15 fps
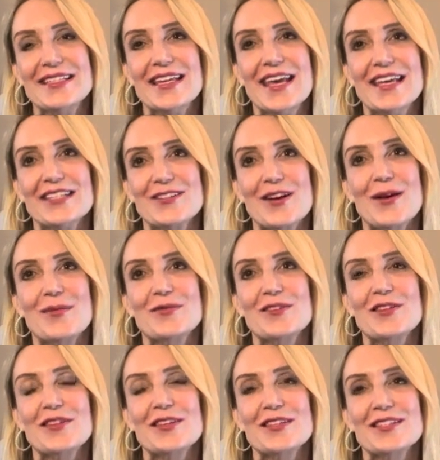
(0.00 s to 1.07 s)
day trip
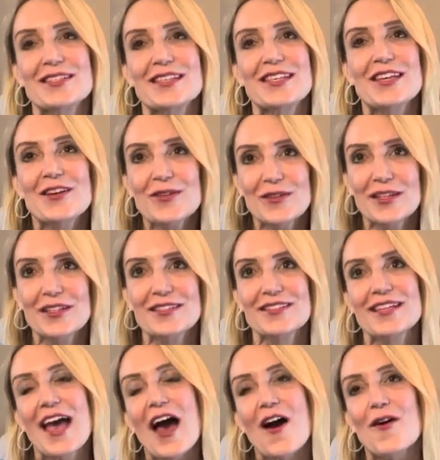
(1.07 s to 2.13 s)
to this cute little
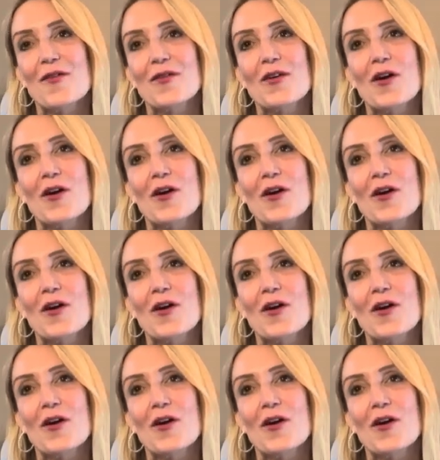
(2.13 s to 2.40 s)
town